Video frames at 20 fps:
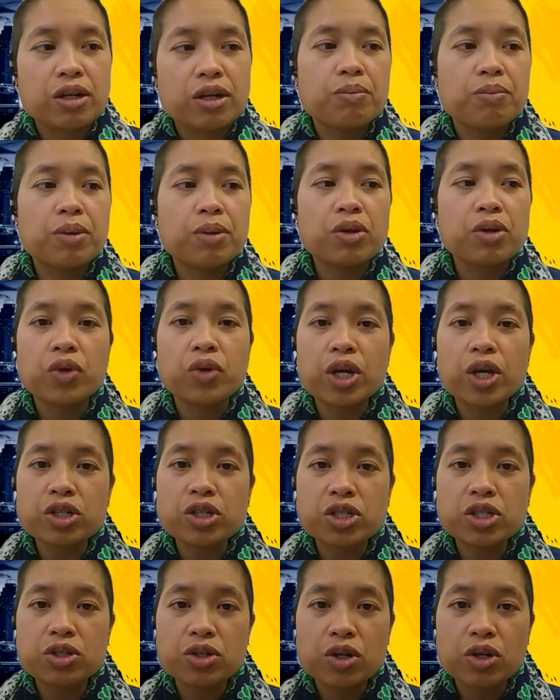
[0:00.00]
But we
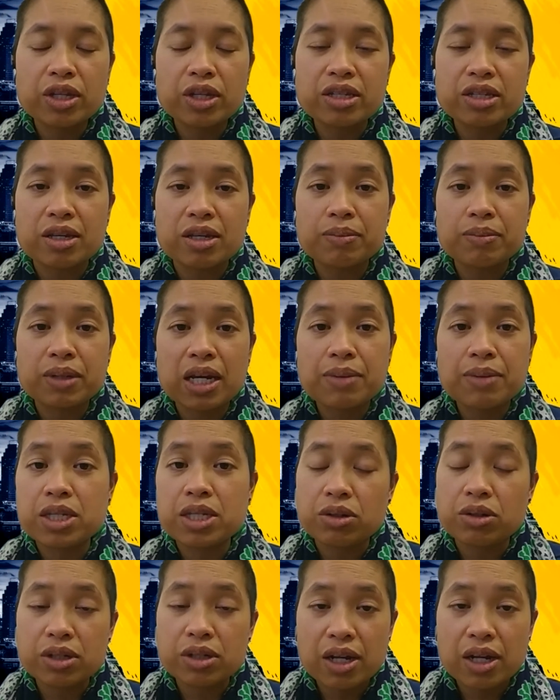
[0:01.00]
also know that sometimes
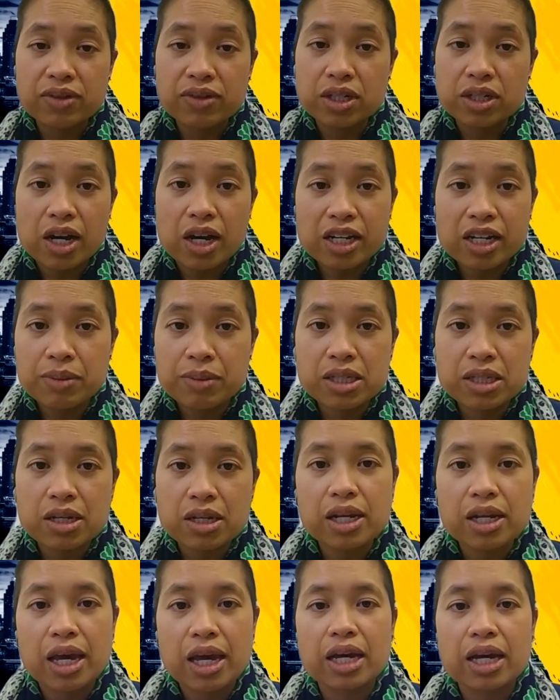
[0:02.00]
you don't have the documents
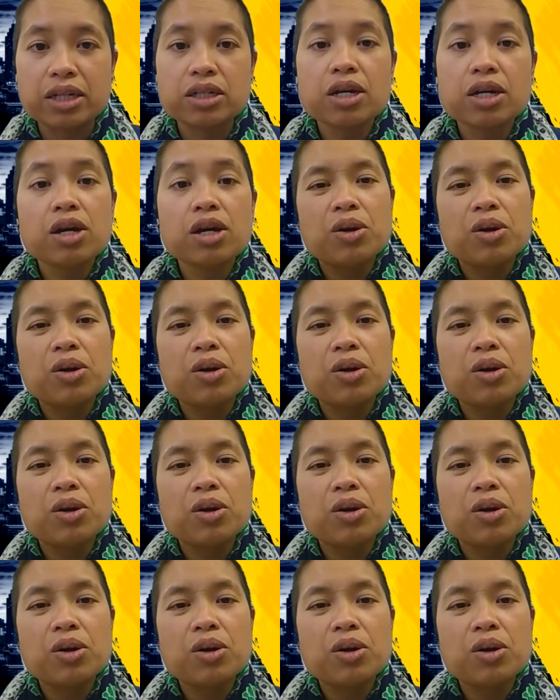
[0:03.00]
on hand,